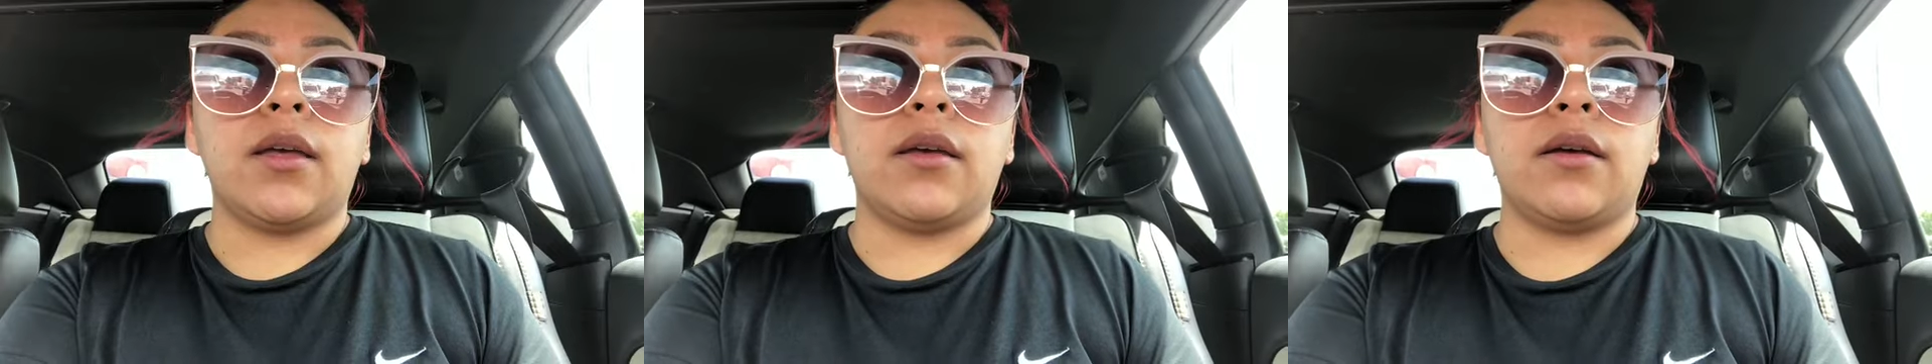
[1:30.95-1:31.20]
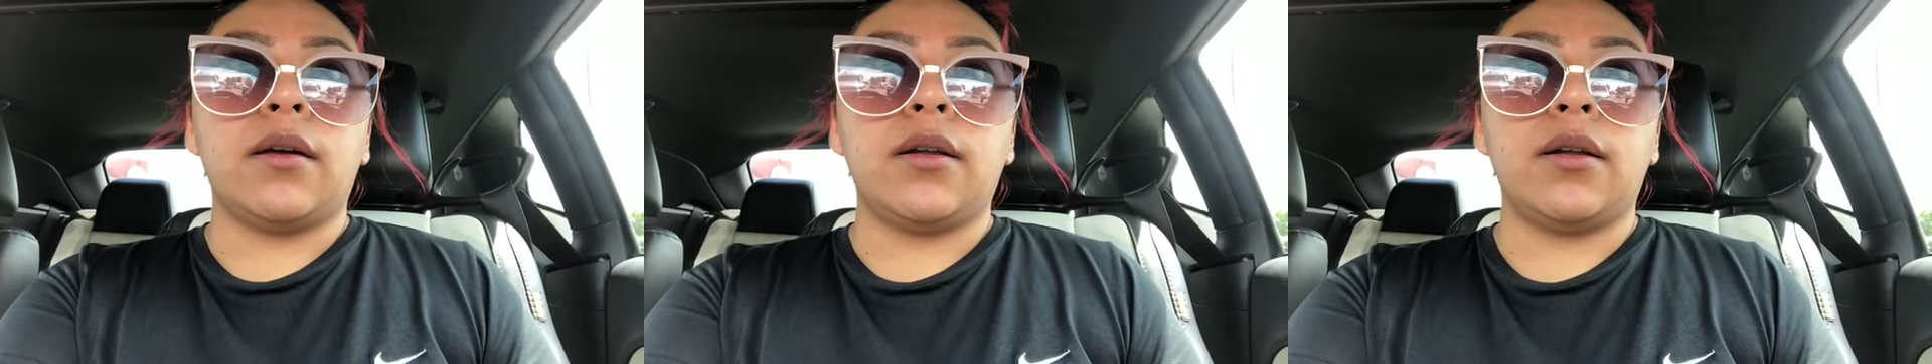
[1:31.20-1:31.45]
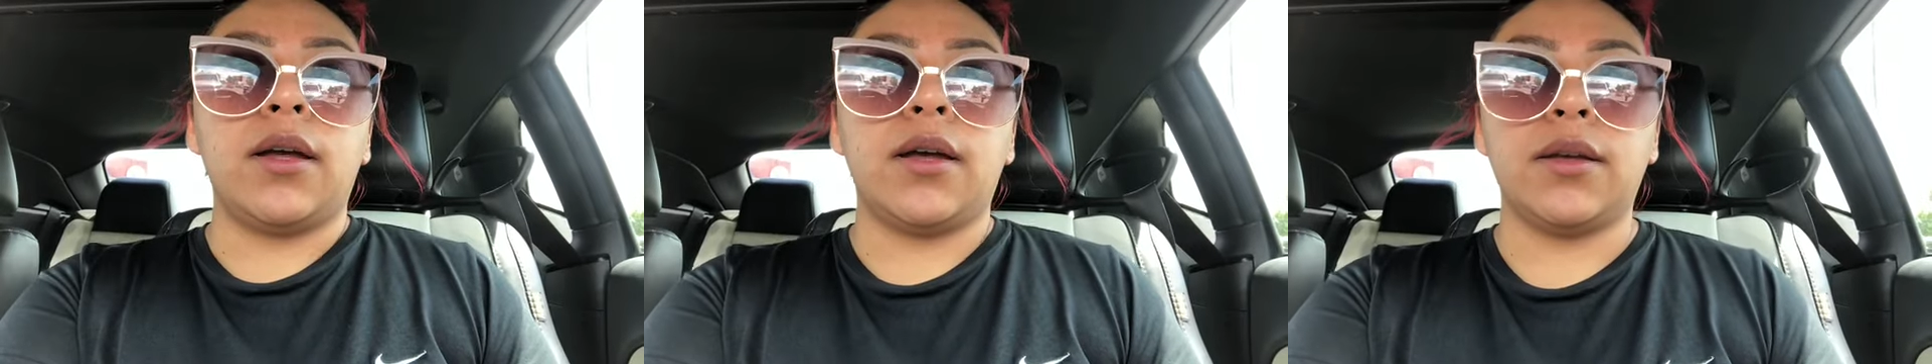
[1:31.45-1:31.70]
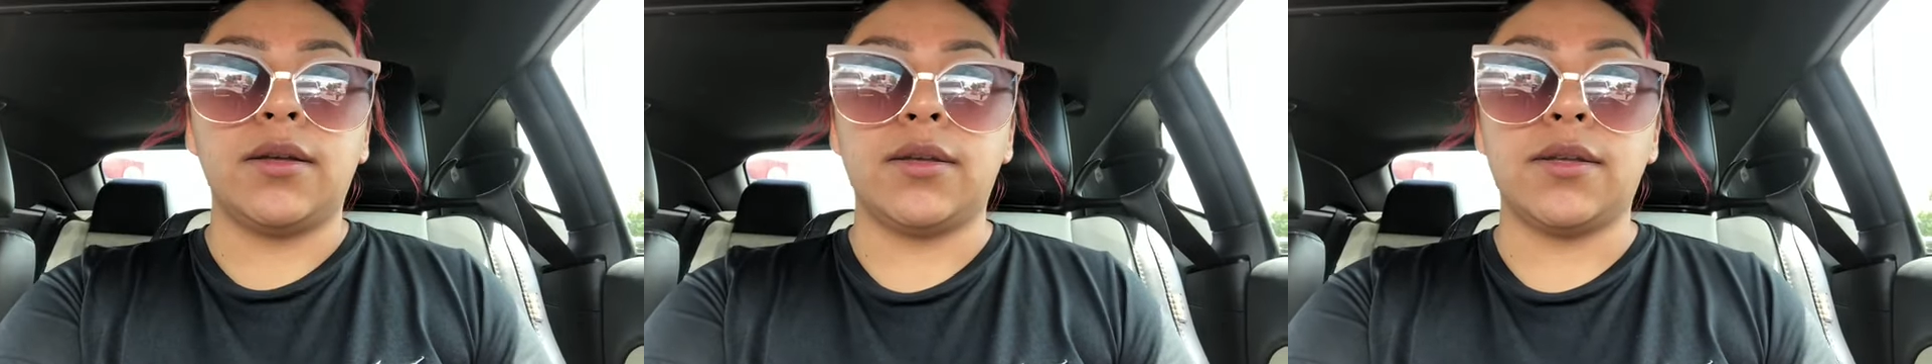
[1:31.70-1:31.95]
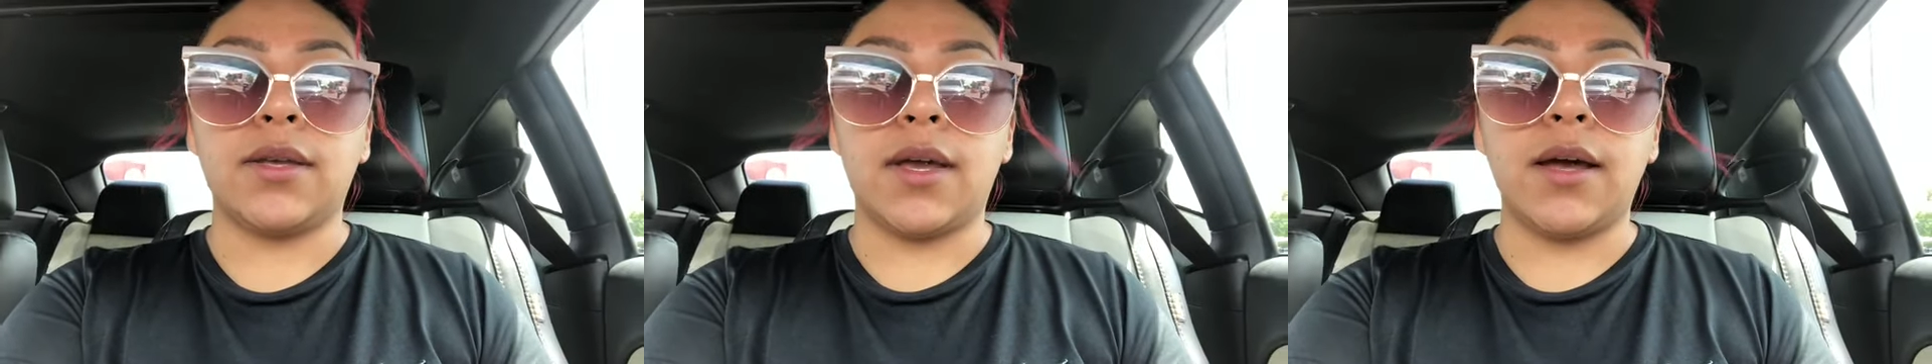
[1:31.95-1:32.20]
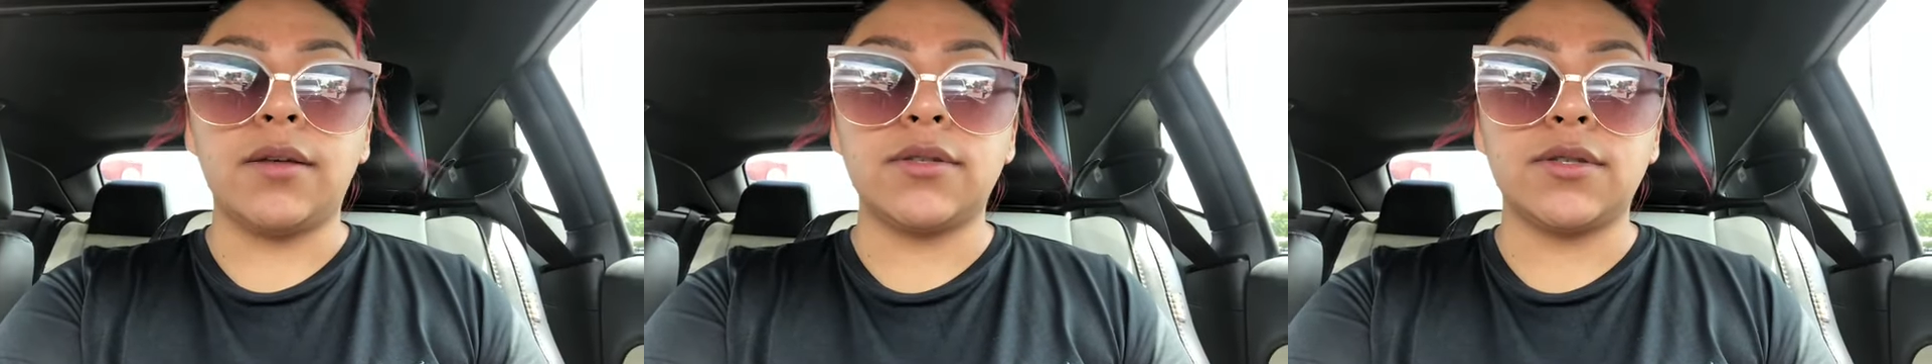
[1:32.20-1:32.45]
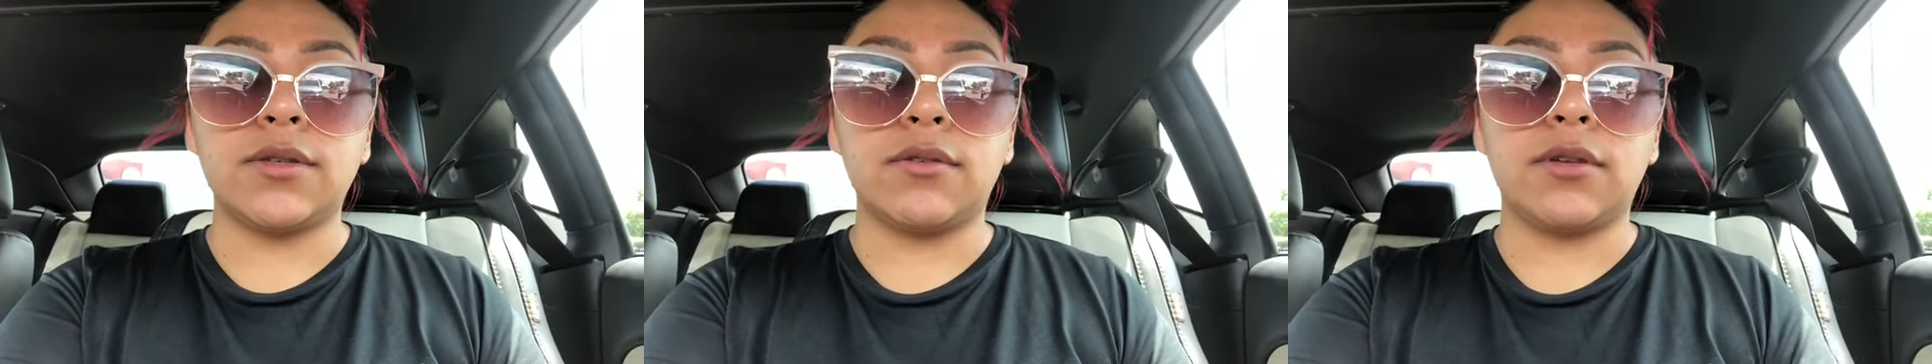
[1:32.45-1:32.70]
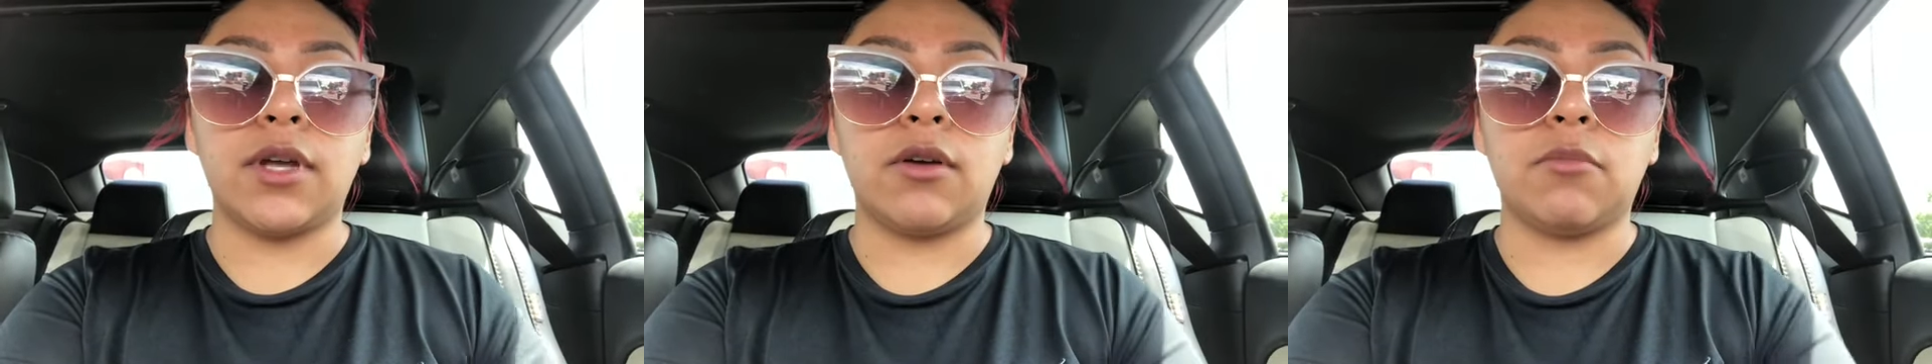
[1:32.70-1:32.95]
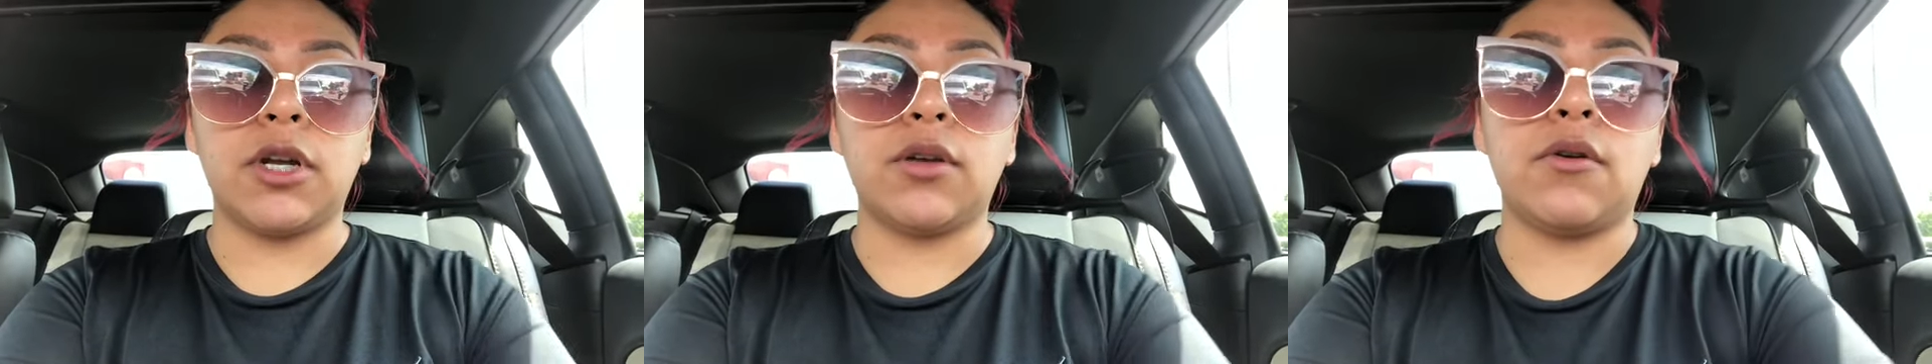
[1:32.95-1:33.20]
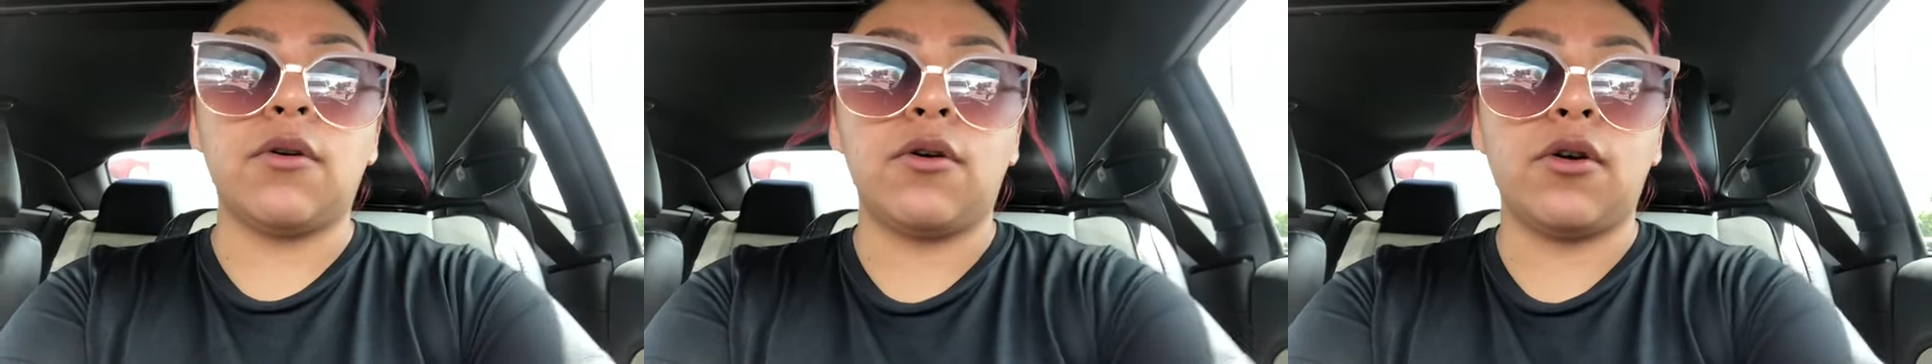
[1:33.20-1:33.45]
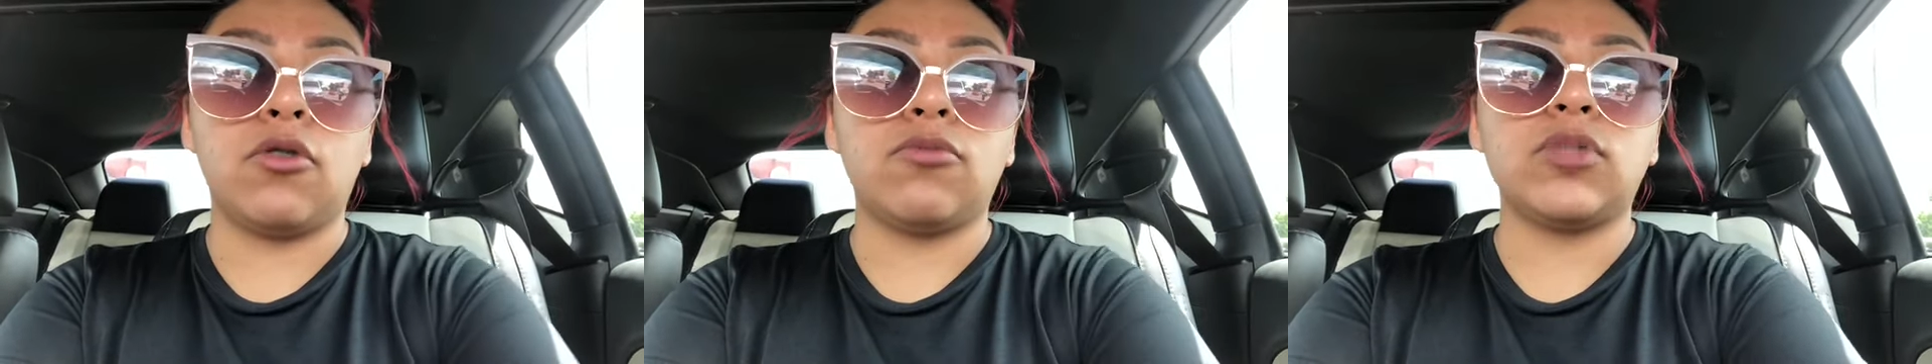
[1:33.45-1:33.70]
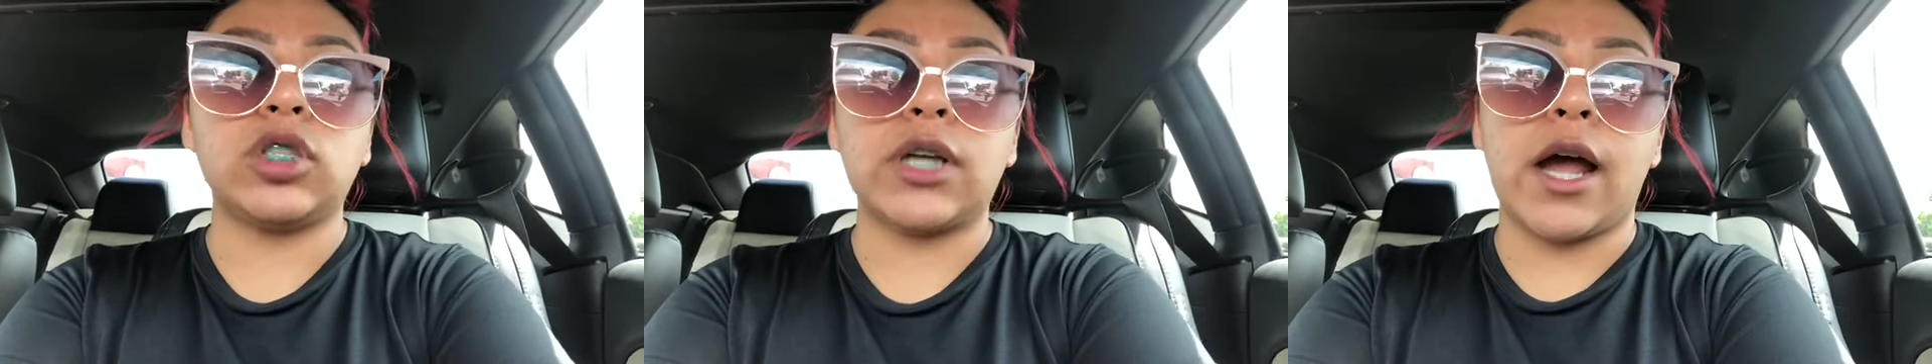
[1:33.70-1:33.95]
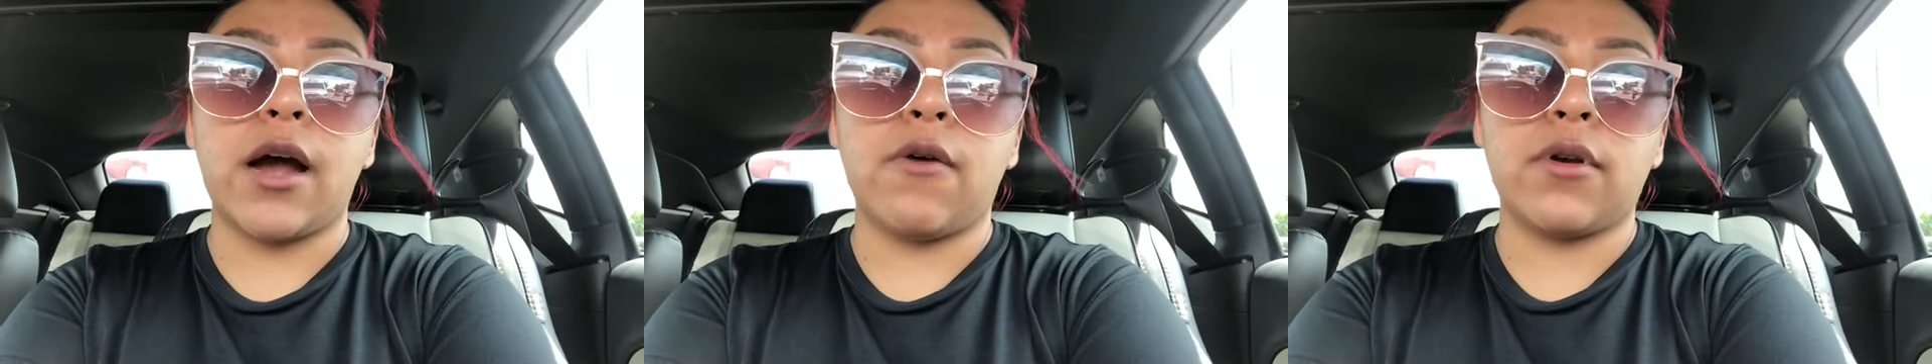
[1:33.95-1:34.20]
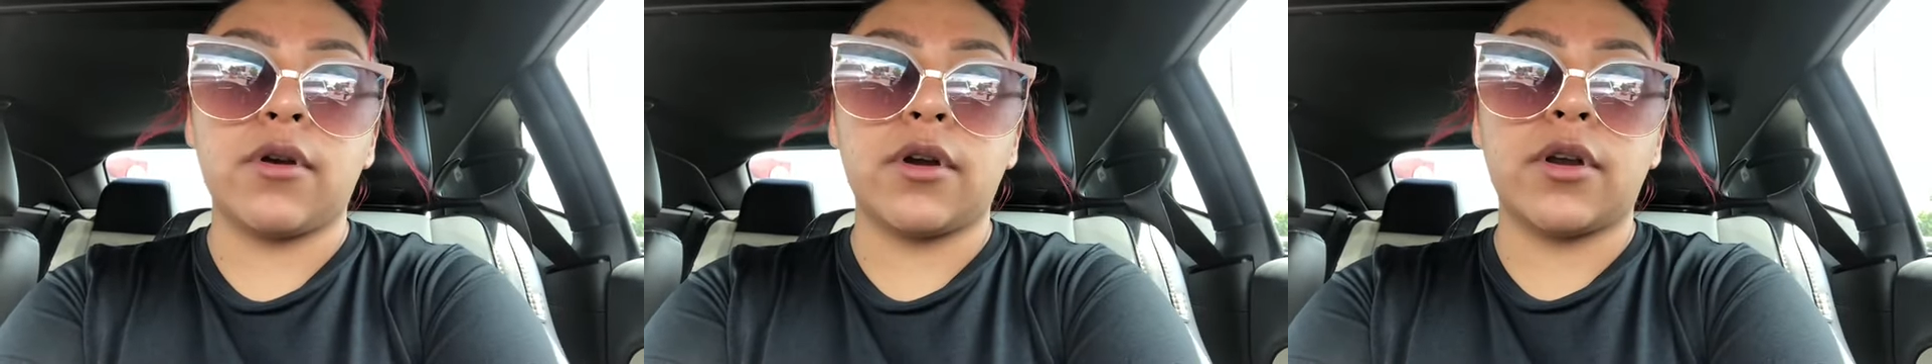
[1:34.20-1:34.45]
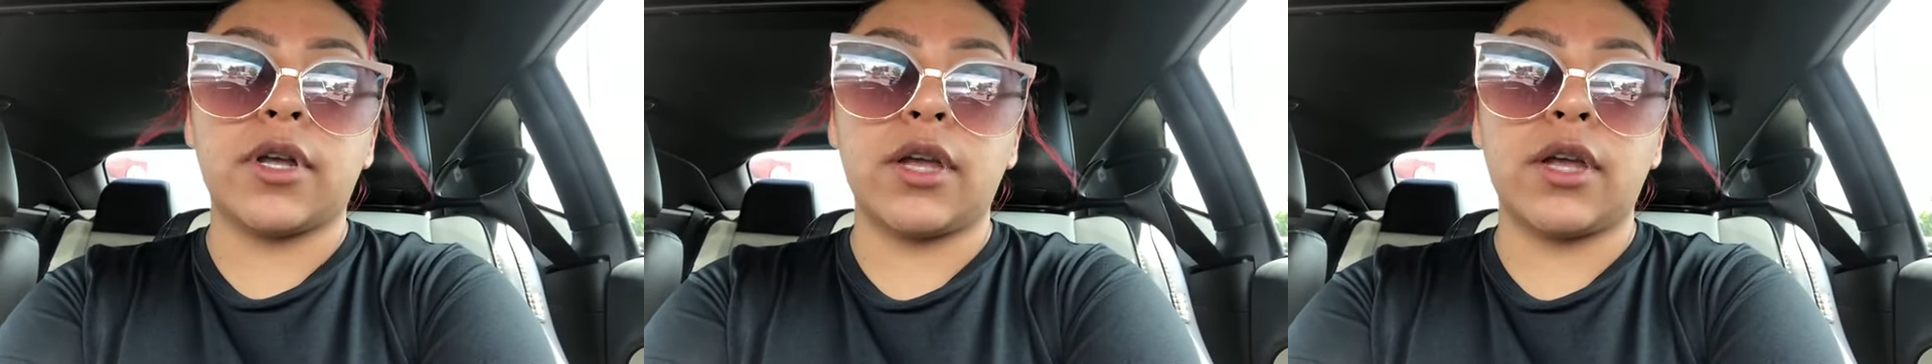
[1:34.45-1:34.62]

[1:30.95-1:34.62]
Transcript: and yeah so now I'm gonna go home shower